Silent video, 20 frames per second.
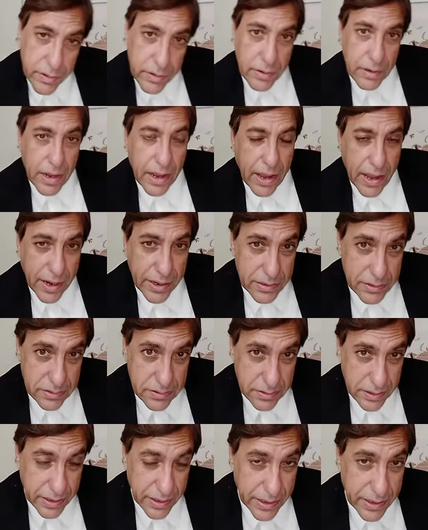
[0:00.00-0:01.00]
Acts
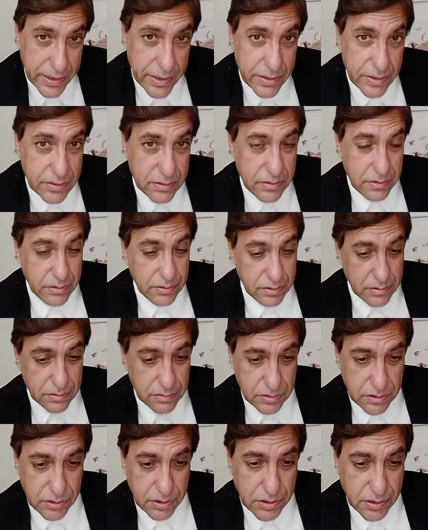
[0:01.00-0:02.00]
8
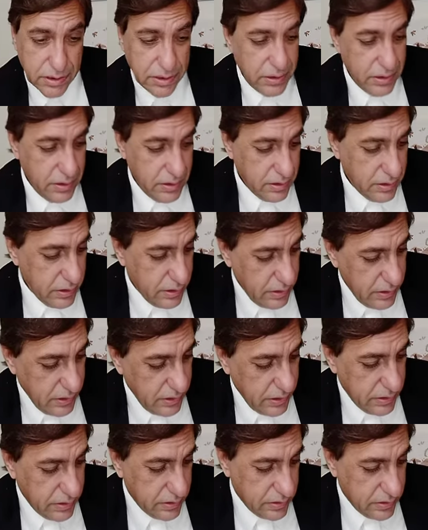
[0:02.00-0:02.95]
3 it,